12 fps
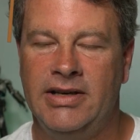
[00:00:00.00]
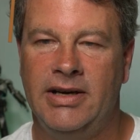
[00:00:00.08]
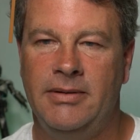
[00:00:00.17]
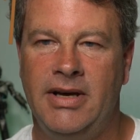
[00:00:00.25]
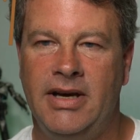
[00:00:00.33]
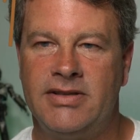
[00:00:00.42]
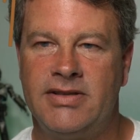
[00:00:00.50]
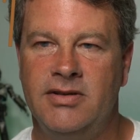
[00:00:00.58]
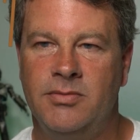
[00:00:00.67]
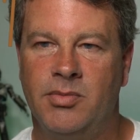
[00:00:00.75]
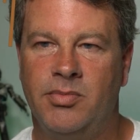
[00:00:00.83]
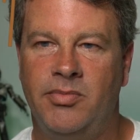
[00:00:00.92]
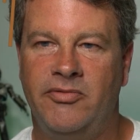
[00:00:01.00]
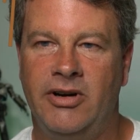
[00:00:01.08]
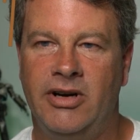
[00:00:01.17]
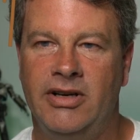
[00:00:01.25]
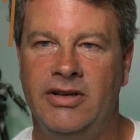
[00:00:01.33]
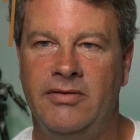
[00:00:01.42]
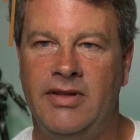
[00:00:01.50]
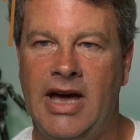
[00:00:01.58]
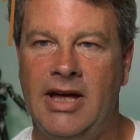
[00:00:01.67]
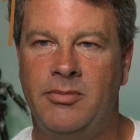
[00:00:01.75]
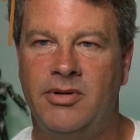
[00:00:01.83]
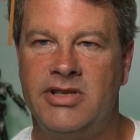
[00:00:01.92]
I'm not super fond of
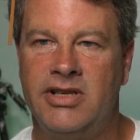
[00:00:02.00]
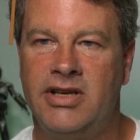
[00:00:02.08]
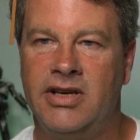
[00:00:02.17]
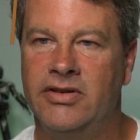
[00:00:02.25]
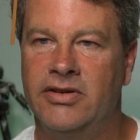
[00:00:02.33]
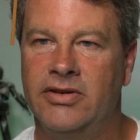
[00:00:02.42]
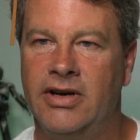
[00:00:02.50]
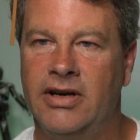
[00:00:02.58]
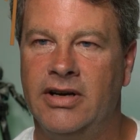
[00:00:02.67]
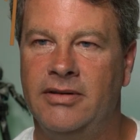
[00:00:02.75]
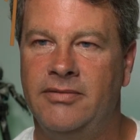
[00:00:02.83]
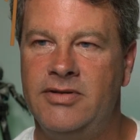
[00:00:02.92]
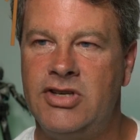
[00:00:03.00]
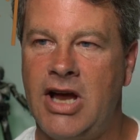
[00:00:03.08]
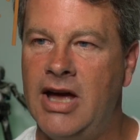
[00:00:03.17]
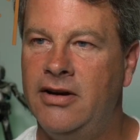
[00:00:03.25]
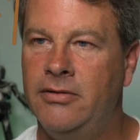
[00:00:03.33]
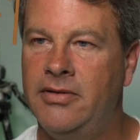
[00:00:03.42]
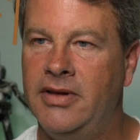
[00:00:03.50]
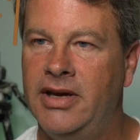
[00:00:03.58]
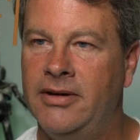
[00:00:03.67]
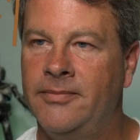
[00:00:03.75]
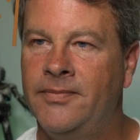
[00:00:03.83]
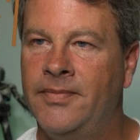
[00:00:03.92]
that particular shadow thing.